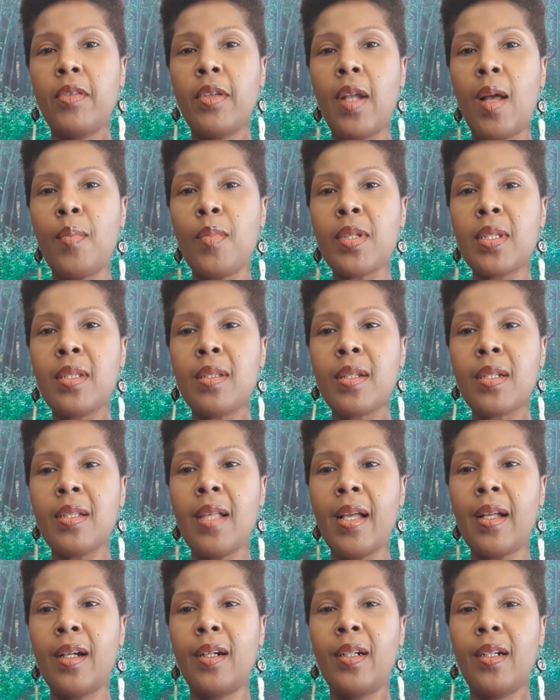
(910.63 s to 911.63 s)
It almost looks
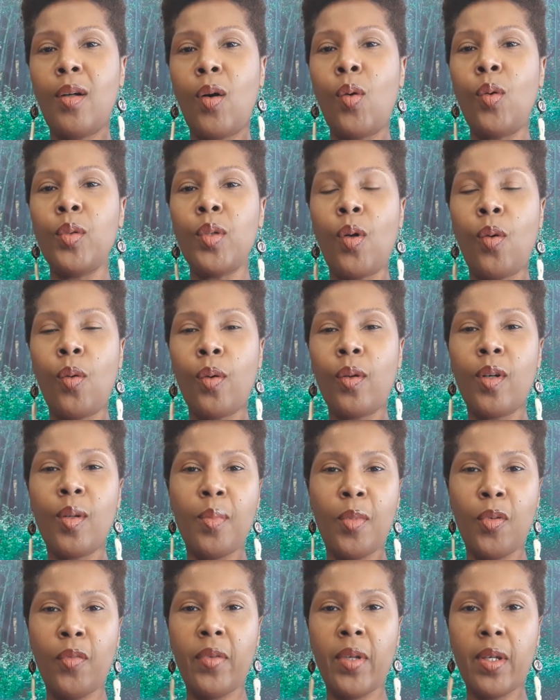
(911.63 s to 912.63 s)
like an old horror
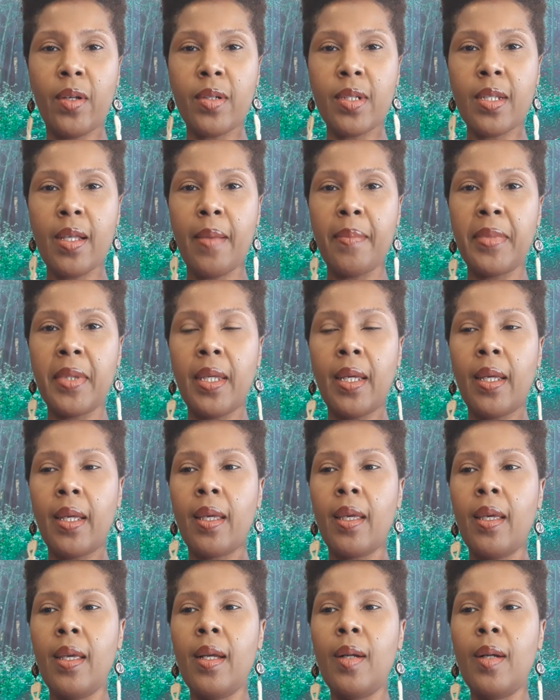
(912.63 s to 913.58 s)
movie or something,